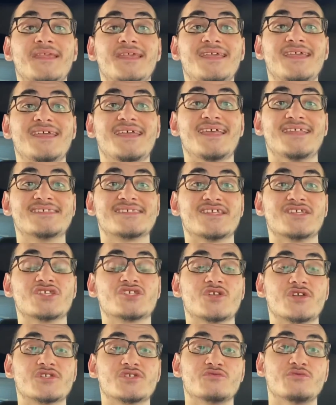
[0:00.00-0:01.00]
it's going to
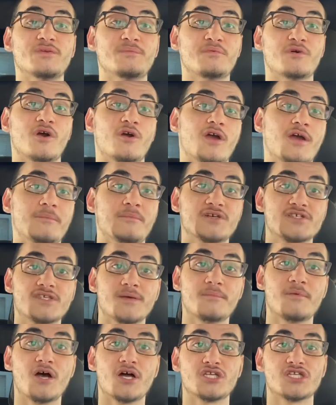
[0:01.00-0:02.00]
start to reprogram our
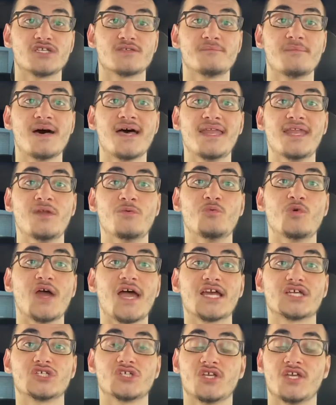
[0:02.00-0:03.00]
subconscious mind, and we're
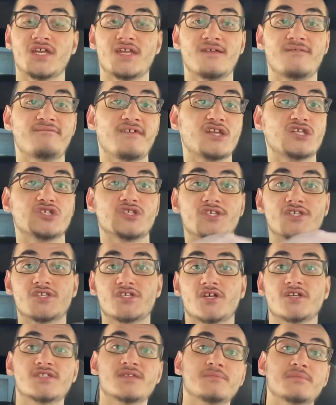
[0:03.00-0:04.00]
actually going to eventually
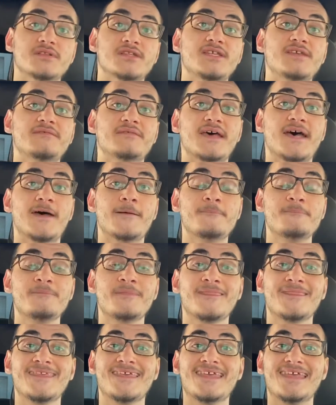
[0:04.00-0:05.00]
start to believe that.
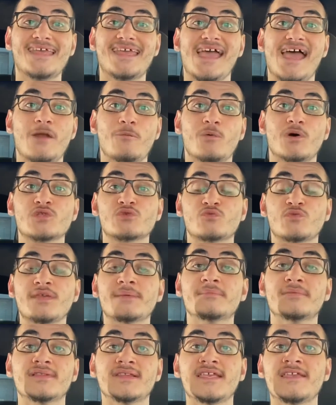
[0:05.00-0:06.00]
And once we
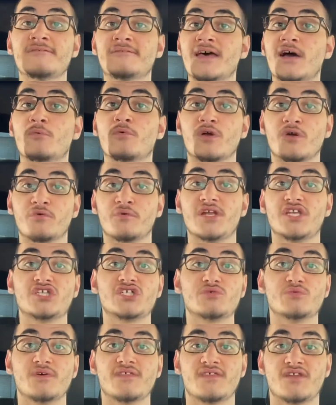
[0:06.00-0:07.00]
believe that we're
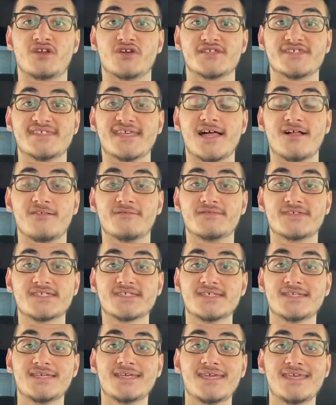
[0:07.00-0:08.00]
rich within ourselves,
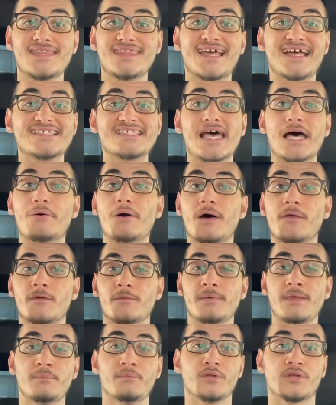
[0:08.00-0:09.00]
that's how other
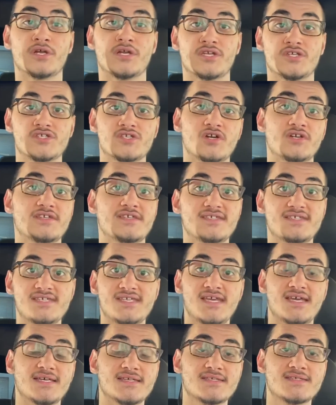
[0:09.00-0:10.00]
people are going to start to
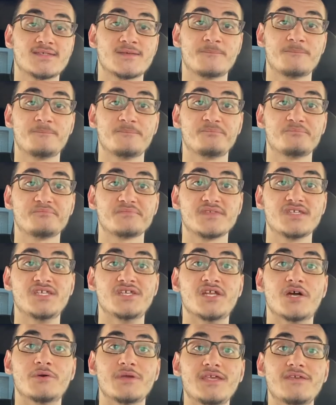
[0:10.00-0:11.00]
see us, you
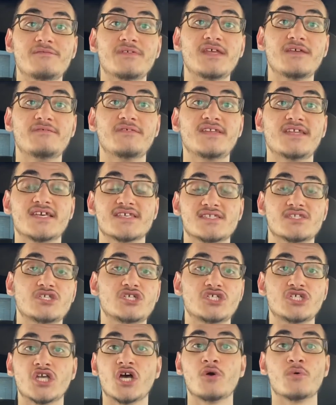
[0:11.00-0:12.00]
know, even if it doesn't
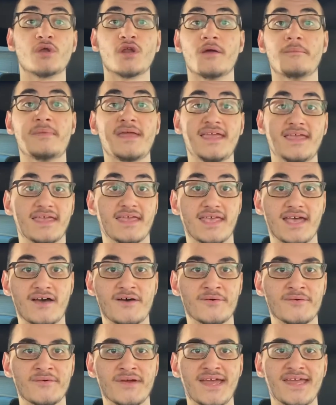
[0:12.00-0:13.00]
show in our bank
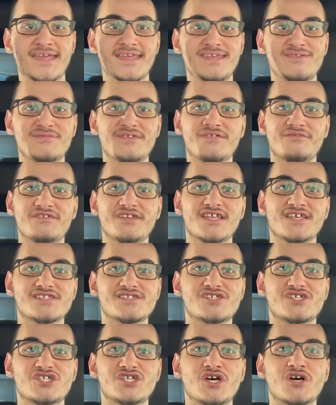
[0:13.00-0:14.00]
account, right? Even if it
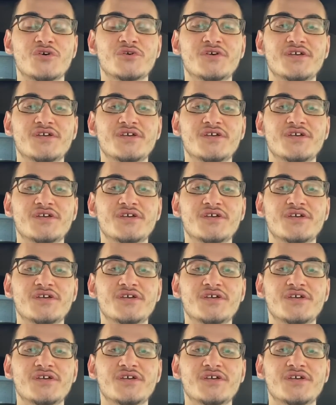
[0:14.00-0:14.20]
doesn't show